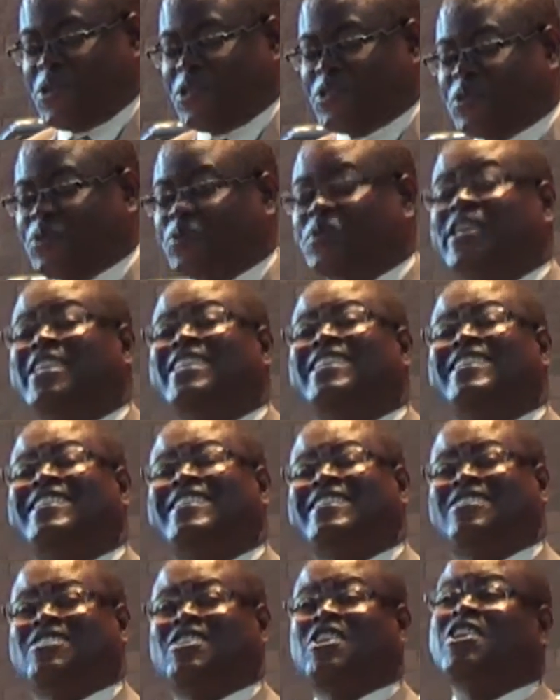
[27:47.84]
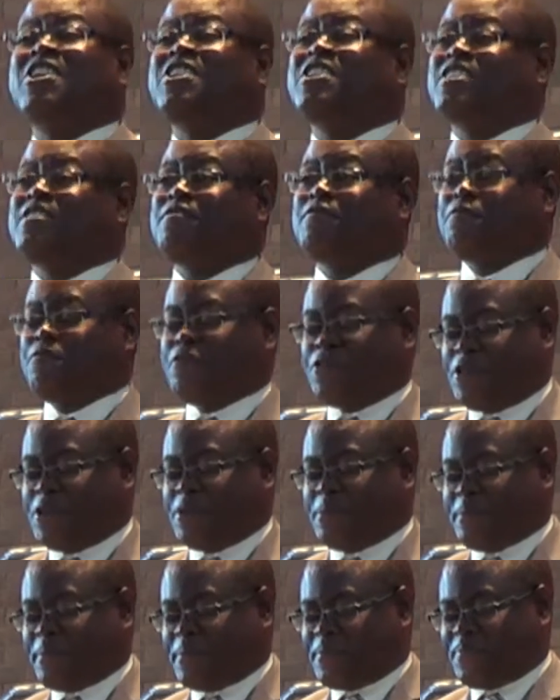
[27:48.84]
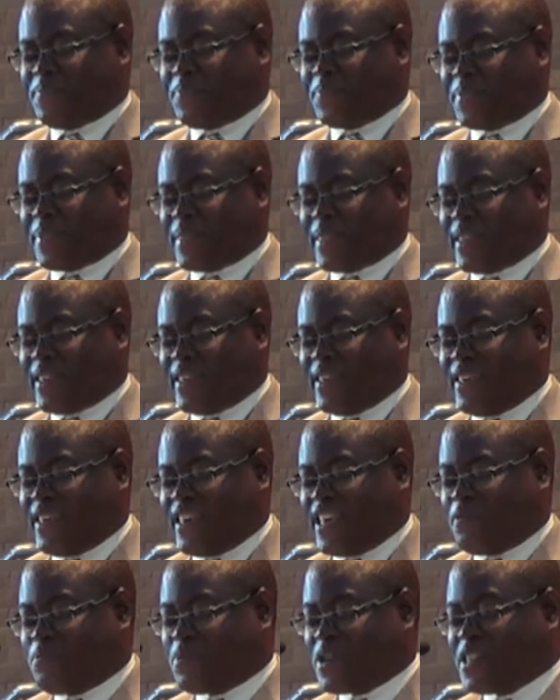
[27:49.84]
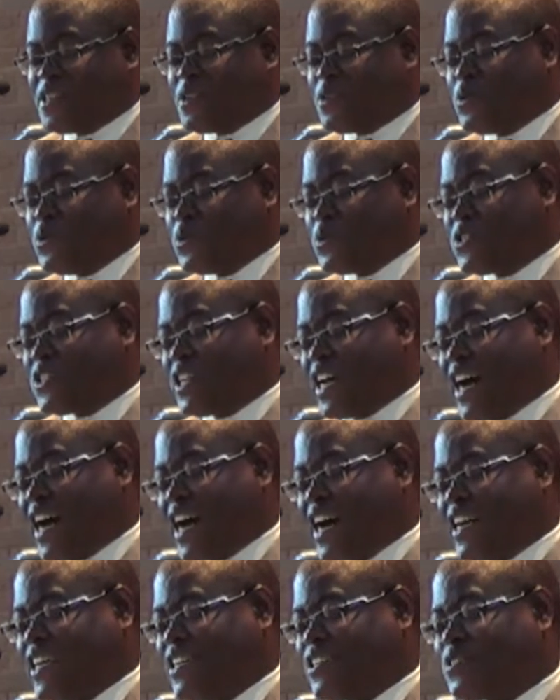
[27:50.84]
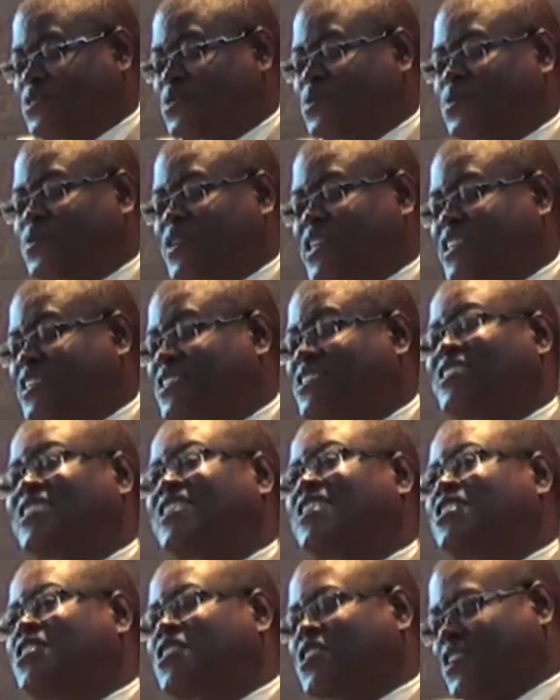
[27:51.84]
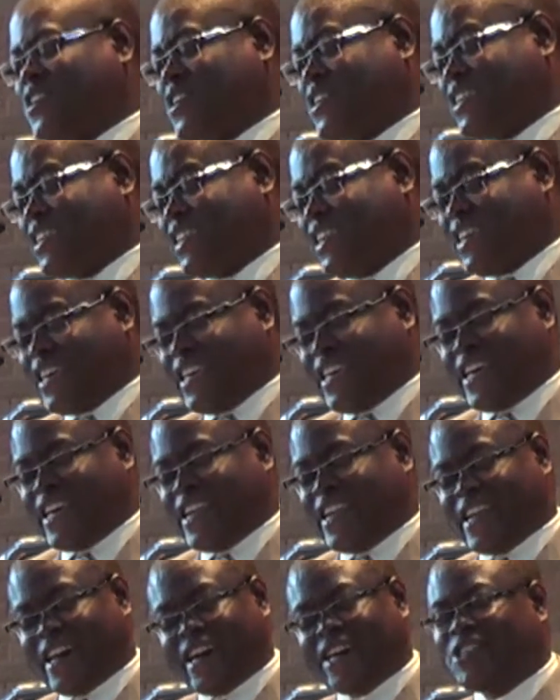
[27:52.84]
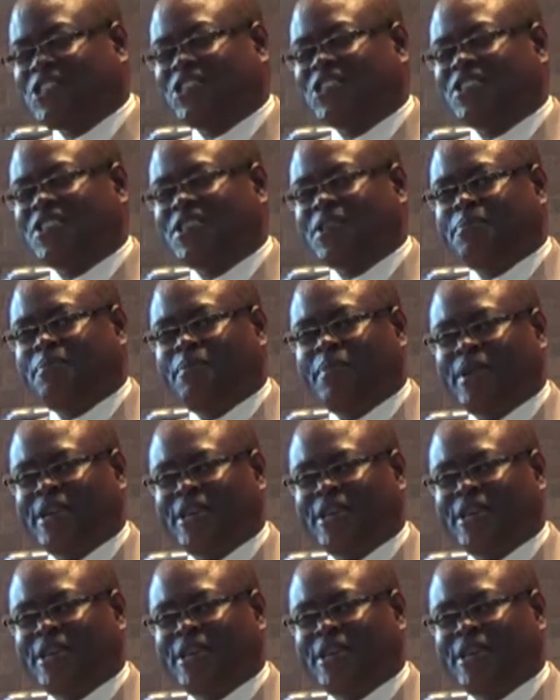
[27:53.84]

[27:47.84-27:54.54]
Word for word: is already standing firm, a brother whose eyes already see God, and ask them